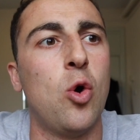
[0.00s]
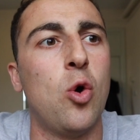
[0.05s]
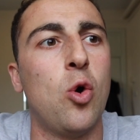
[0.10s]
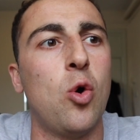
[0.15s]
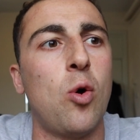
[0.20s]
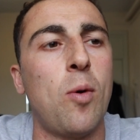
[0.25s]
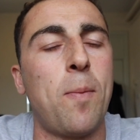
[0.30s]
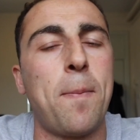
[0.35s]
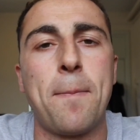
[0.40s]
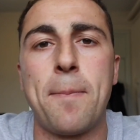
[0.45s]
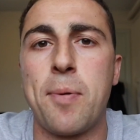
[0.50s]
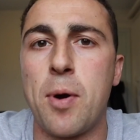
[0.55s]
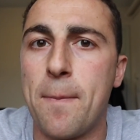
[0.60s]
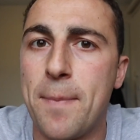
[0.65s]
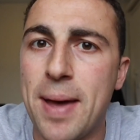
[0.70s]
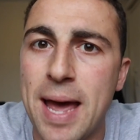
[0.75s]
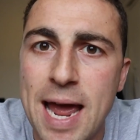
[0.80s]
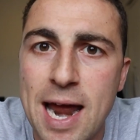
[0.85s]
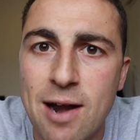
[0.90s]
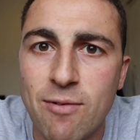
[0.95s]
or
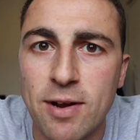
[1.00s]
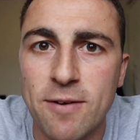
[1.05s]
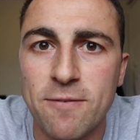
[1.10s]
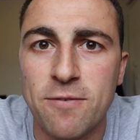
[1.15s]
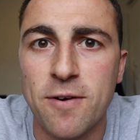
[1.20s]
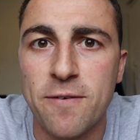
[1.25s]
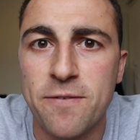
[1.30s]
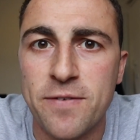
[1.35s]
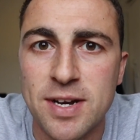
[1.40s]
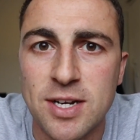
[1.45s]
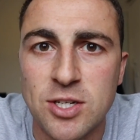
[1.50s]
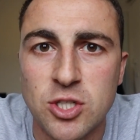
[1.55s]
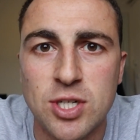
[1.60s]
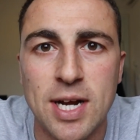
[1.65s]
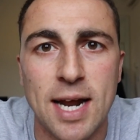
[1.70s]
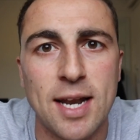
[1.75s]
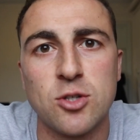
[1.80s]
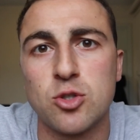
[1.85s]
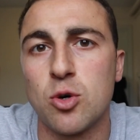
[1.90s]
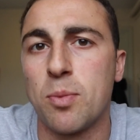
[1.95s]
preparing for a fitness
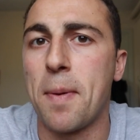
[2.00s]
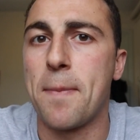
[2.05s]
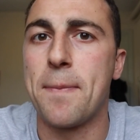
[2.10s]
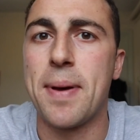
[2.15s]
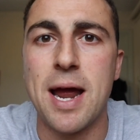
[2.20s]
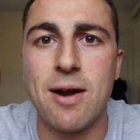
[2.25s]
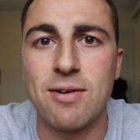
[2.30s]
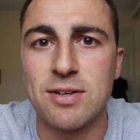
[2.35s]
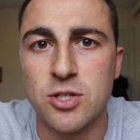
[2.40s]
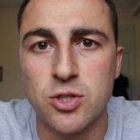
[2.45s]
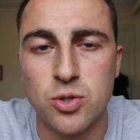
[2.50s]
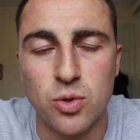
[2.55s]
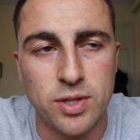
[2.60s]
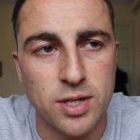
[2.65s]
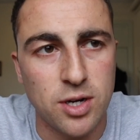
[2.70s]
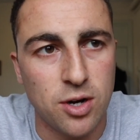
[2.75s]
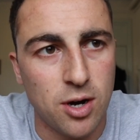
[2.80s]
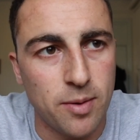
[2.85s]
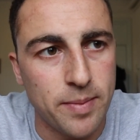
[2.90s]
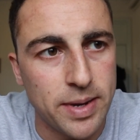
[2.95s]
challenge or preparing to join
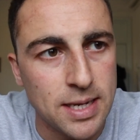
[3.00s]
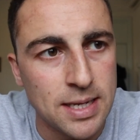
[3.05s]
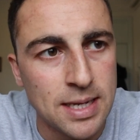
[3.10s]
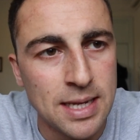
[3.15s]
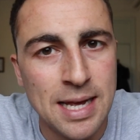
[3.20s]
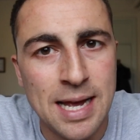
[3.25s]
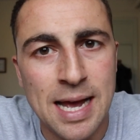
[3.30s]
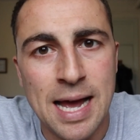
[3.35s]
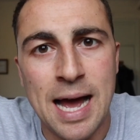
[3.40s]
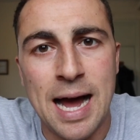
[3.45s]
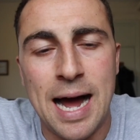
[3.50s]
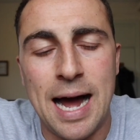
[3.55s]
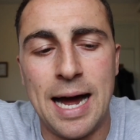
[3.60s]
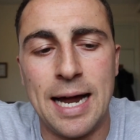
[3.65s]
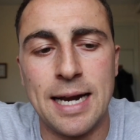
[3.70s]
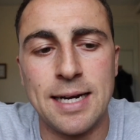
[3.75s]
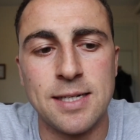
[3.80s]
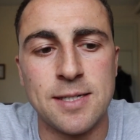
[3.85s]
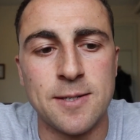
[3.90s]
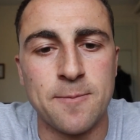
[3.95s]
the army.
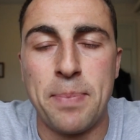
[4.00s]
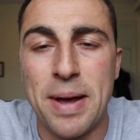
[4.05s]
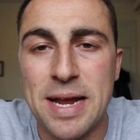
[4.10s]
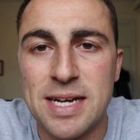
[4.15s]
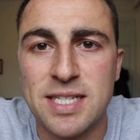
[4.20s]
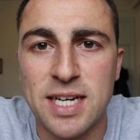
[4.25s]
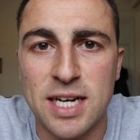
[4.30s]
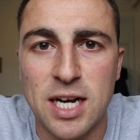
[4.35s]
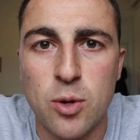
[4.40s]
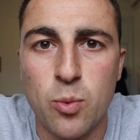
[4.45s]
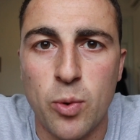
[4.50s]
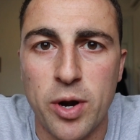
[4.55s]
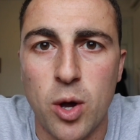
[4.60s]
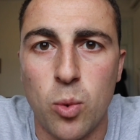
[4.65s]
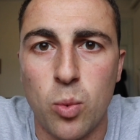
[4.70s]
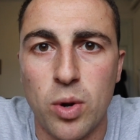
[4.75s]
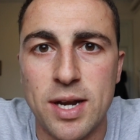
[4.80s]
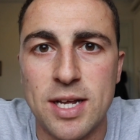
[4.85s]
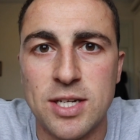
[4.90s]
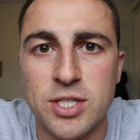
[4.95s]
And basically what I
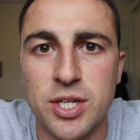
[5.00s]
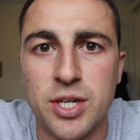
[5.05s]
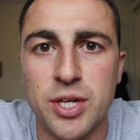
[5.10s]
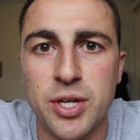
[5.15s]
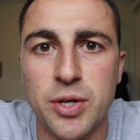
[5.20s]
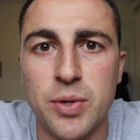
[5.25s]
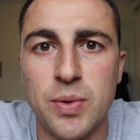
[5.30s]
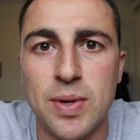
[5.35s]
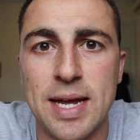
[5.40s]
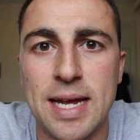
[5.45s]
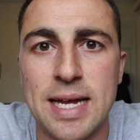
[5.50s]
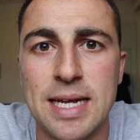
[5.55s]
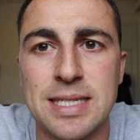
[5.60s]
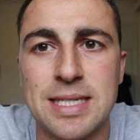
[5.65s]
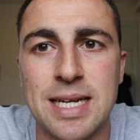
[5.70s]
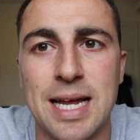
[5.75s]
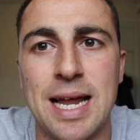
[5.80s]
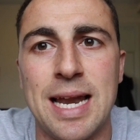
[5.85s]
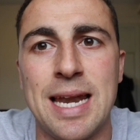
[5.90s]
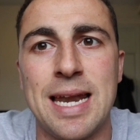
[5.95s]
wanted to do
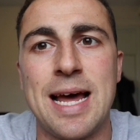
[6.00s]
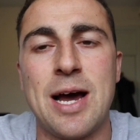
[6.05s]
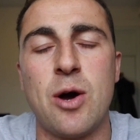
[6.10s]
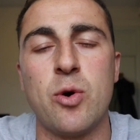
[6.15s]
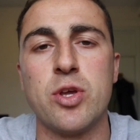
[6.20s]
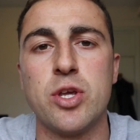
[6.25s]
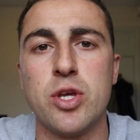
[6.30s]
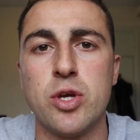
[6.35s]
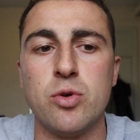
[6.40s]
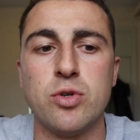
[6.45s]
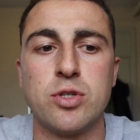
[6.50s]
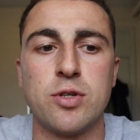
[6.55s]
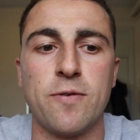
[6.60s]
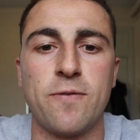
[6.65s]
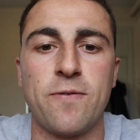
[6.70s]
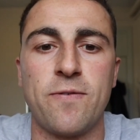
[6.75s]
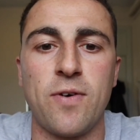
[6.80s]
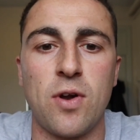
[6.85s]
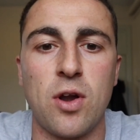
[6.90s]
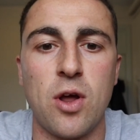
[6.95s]
is allow you to
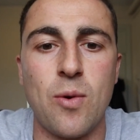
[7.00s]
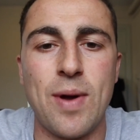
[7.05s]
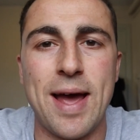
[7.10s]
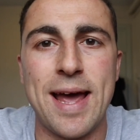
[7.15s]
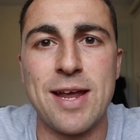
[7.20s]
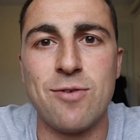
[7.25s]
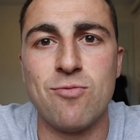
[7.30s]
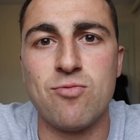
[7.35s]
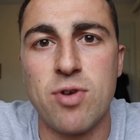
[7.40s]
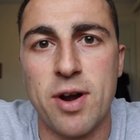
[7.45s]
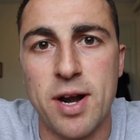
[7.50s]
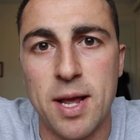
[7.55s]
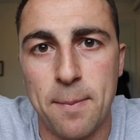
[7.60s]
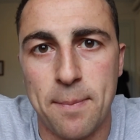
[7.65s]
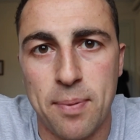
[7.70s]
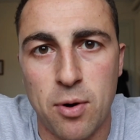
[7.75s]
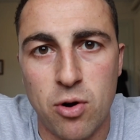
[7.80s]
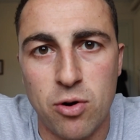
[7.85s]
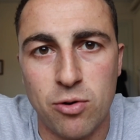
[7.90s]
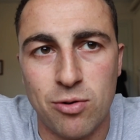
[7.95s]
follow a running
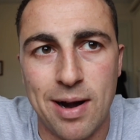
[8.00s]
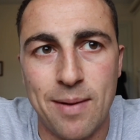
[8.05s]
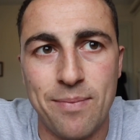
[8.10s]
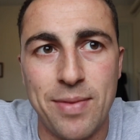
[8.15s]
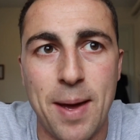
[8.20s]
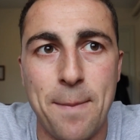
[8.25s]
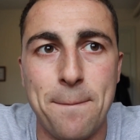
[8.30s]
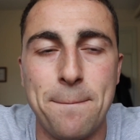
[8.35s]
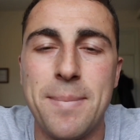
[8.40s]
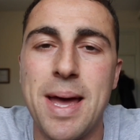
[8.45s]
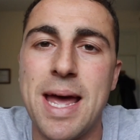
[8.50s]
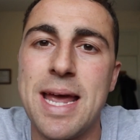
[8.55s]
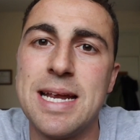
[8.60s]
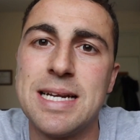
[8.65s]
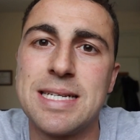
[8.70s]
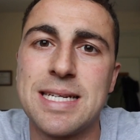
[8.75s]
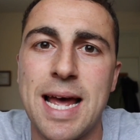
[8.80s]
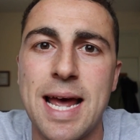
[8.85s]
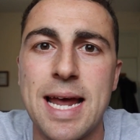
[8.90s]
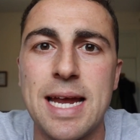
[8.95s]
program that may
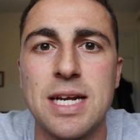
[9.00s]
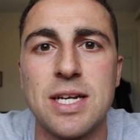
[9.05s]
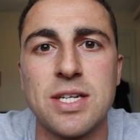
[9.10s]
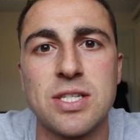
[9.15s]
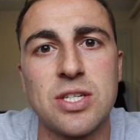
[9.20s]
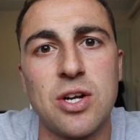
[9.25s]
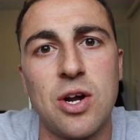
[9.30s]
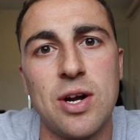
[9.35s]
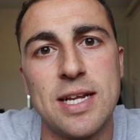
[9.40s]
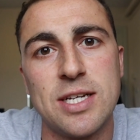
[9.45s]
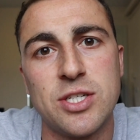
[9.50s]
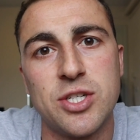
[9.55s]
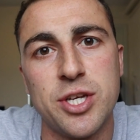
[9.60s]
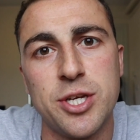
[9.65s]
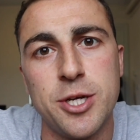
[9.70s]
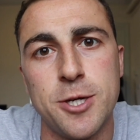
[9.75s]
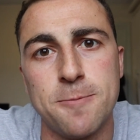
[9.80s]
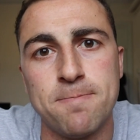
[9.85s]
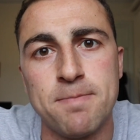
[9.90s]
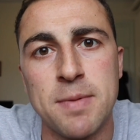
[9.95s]
tailor slightly to
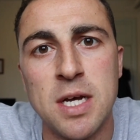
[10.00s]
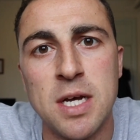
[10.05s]
you.